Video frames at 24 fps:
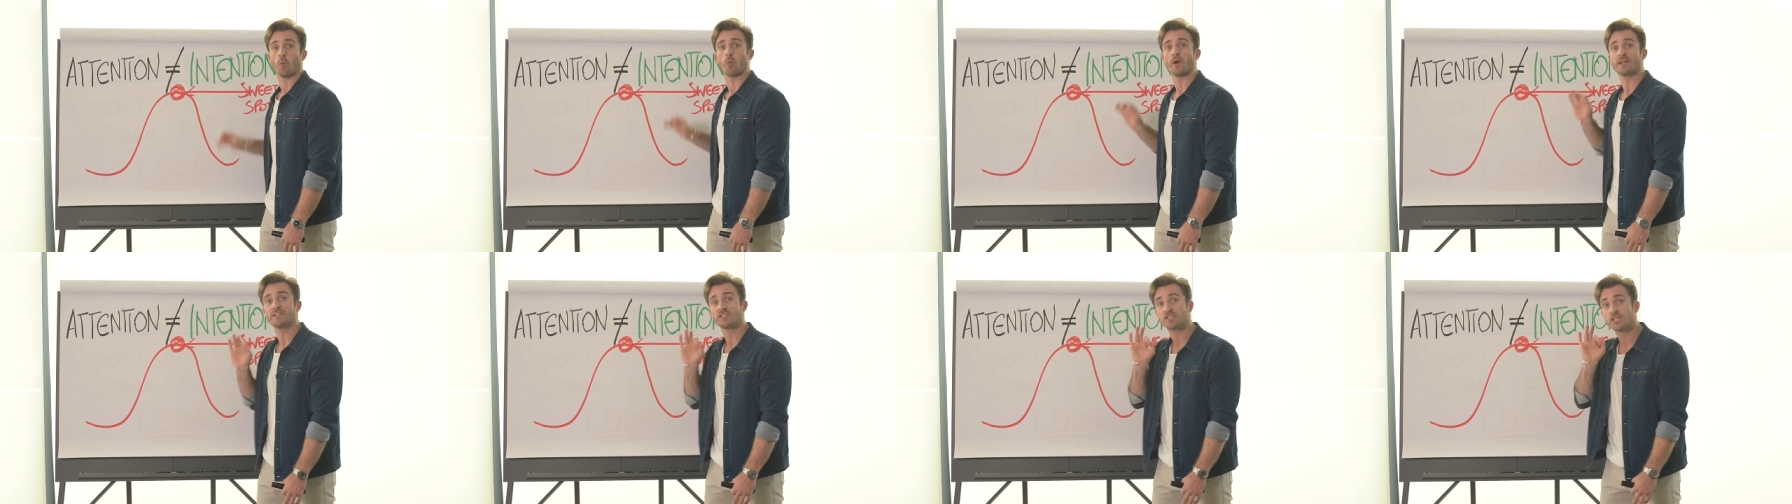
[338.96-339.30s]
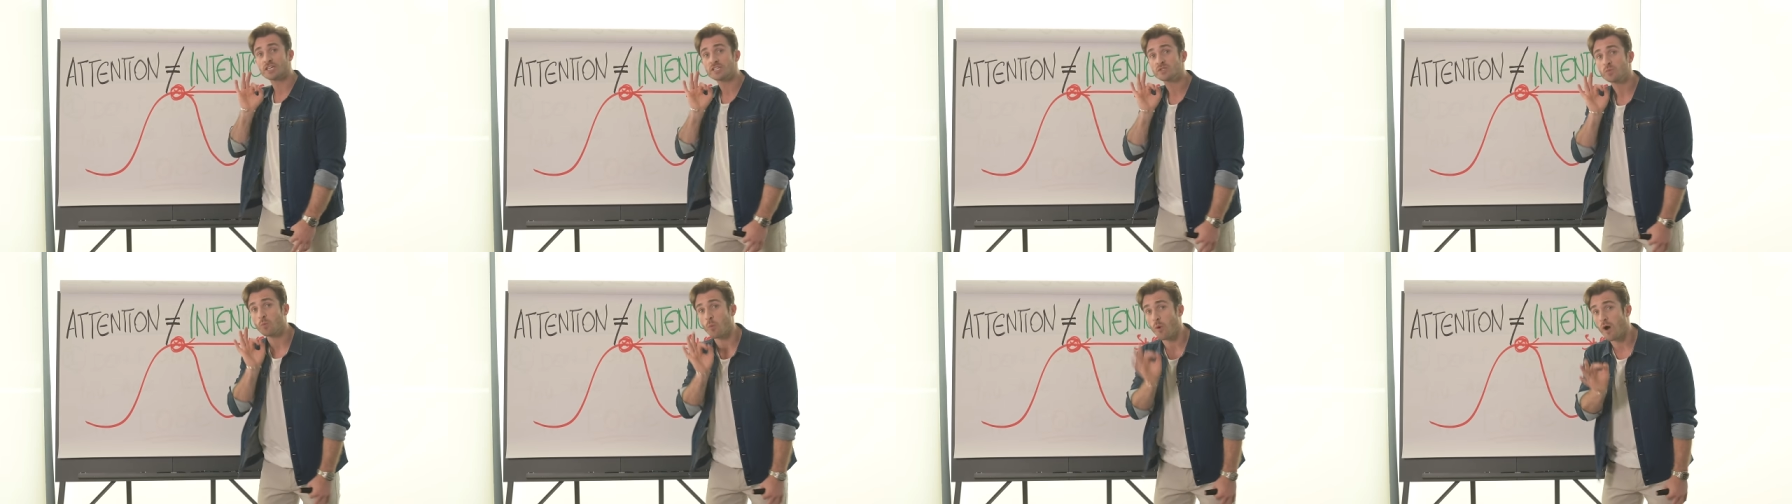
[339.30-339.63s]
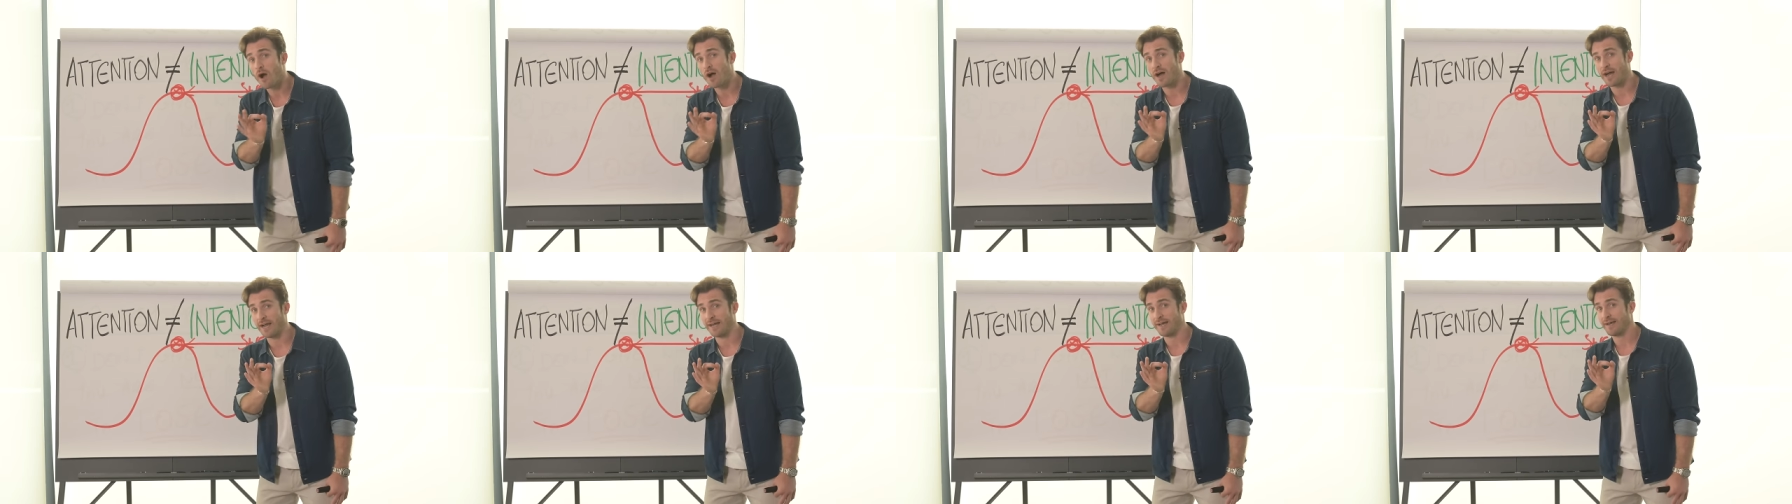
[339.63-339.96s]
Which is
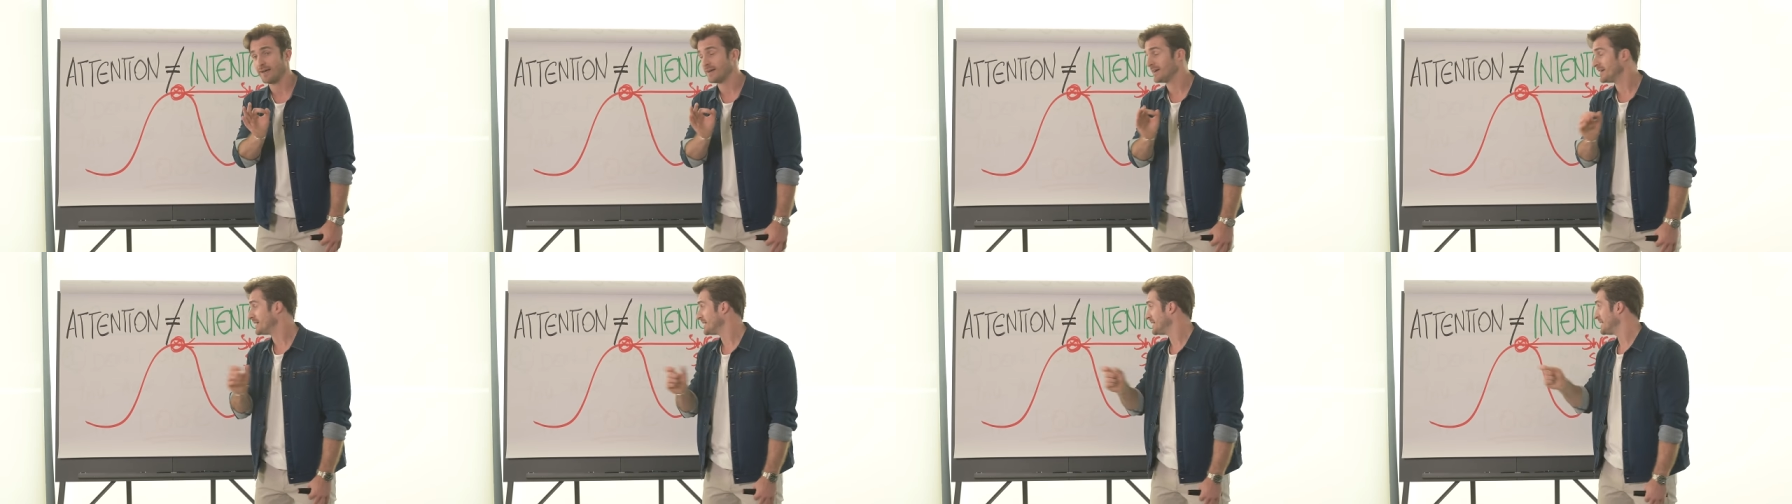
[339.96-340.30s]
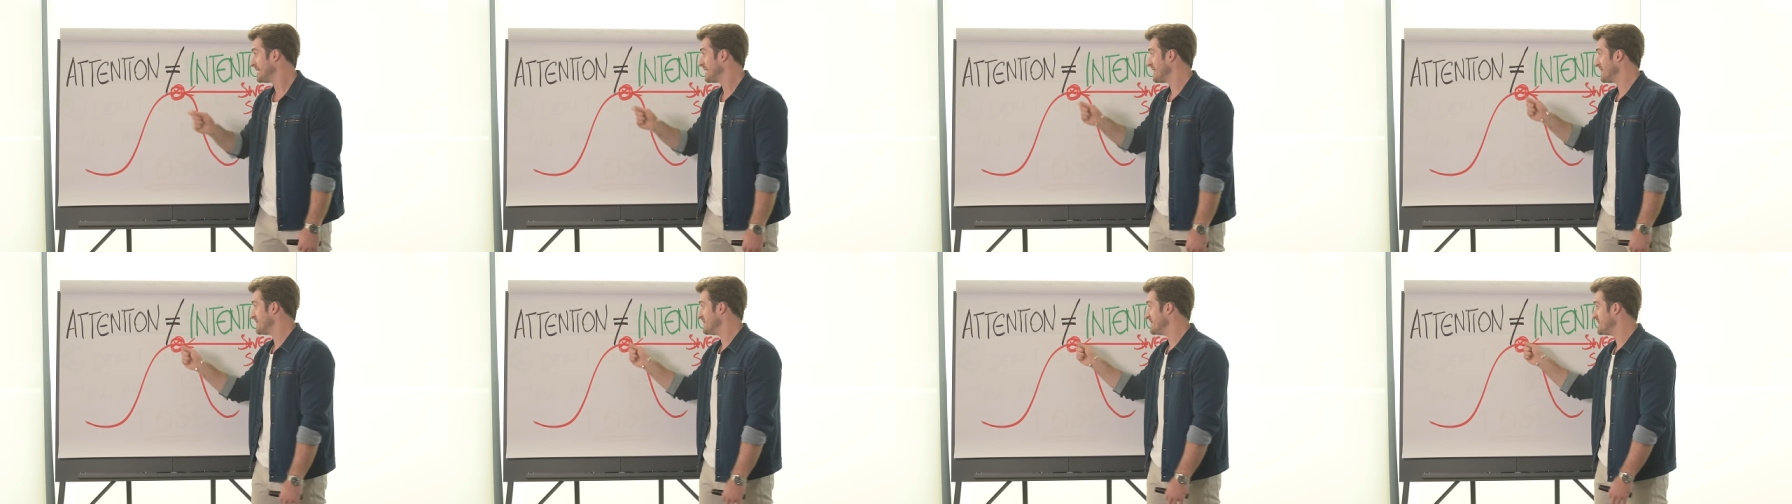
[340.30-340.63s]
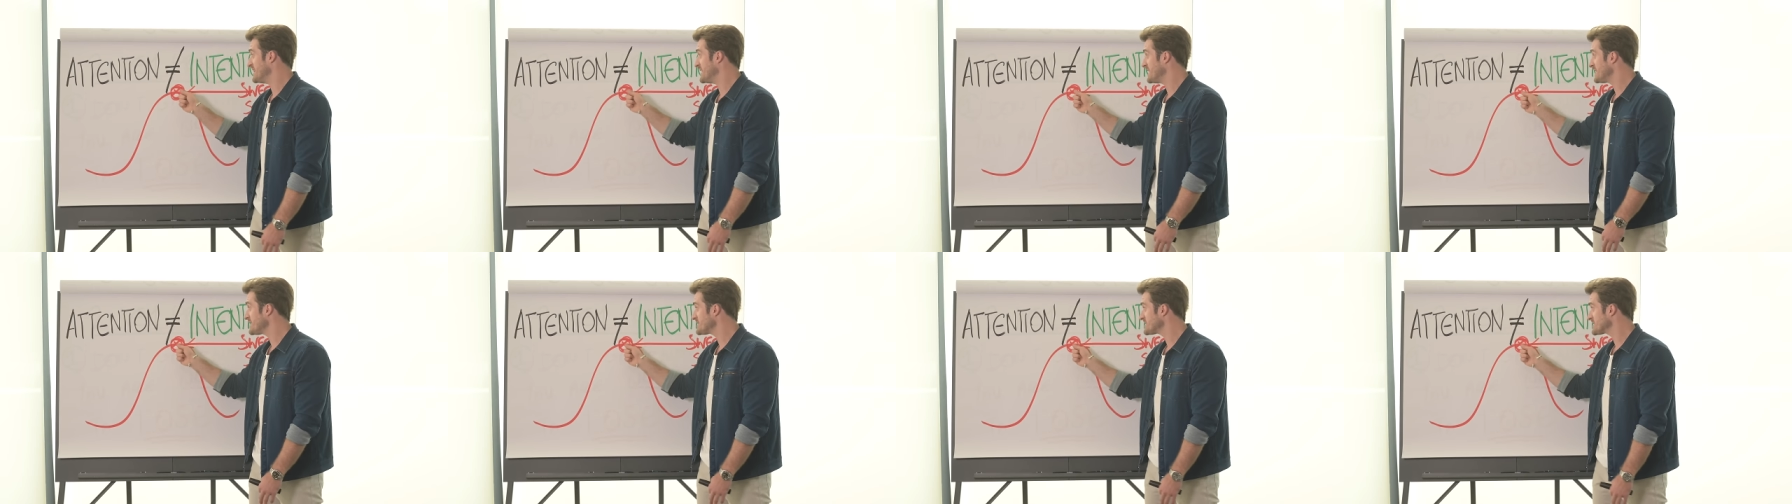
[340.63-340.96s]
why
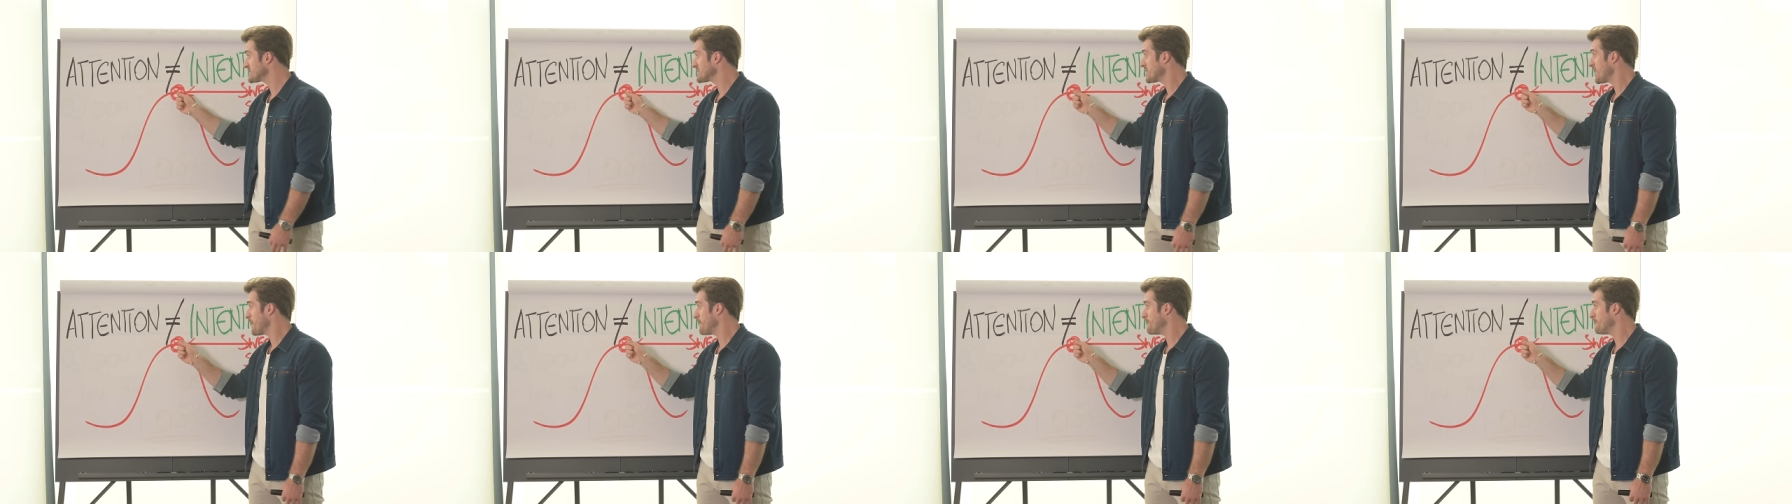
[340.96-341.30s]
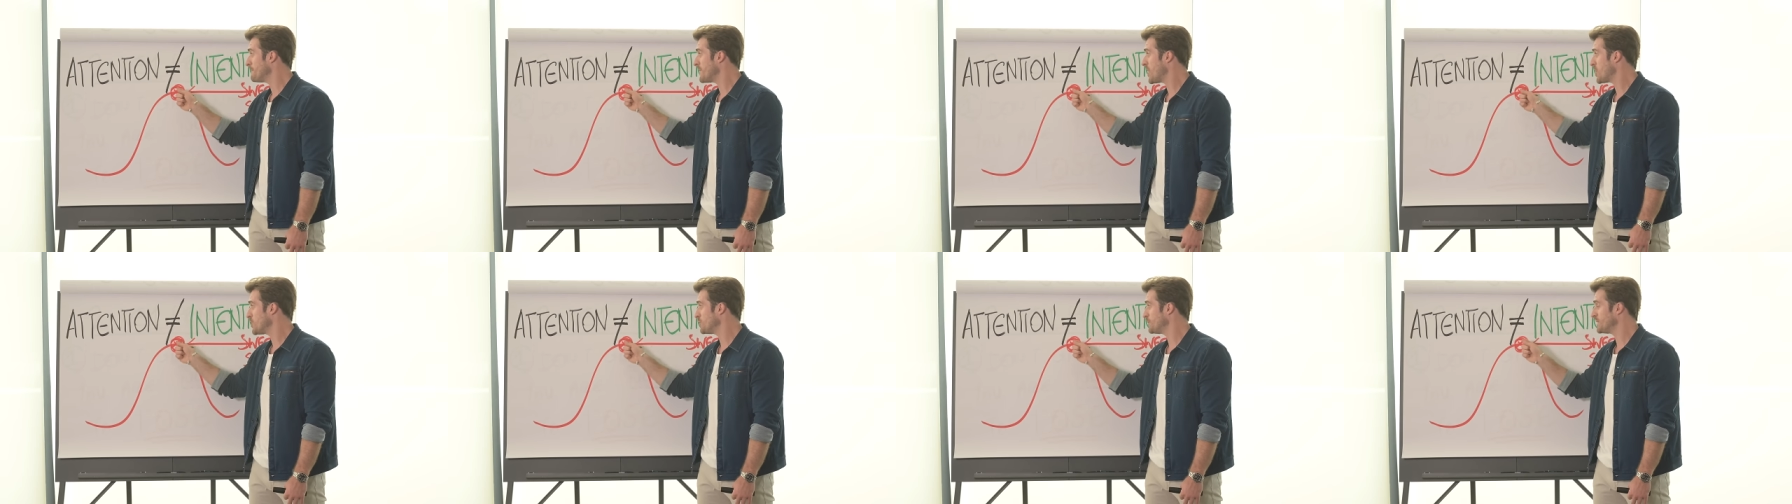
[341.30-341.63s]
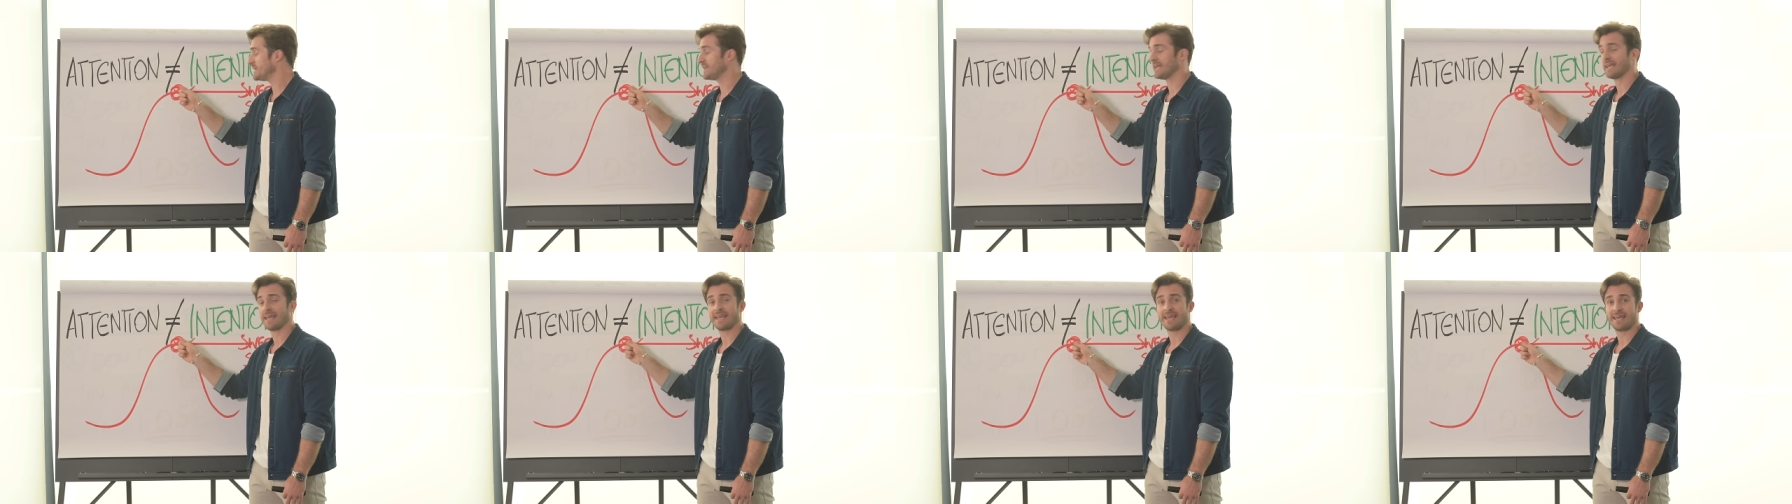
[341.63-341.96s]
this
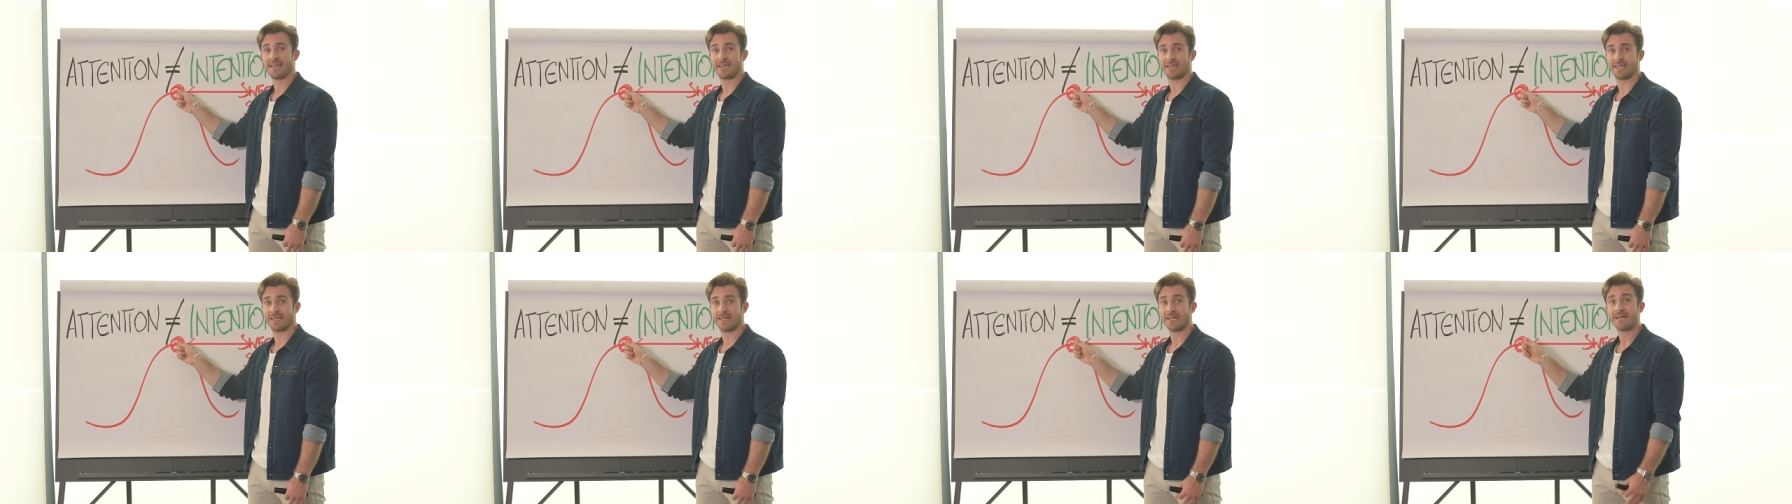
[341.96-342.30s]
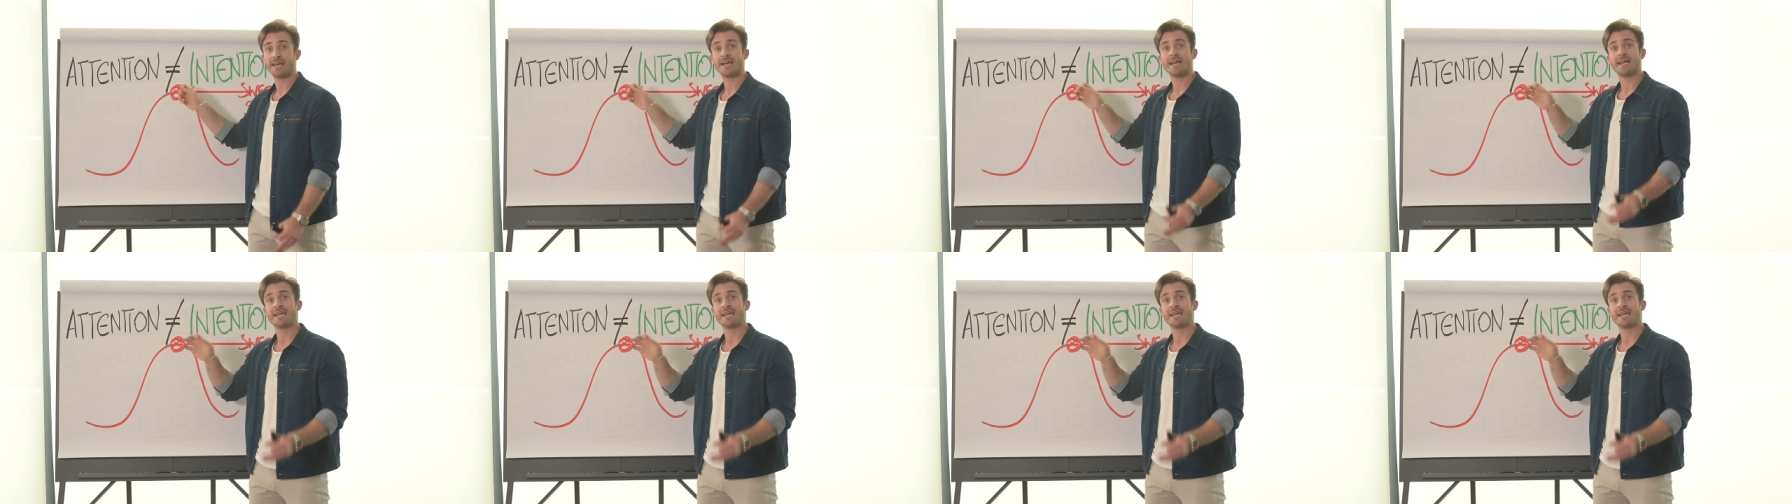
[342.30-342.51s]
moment here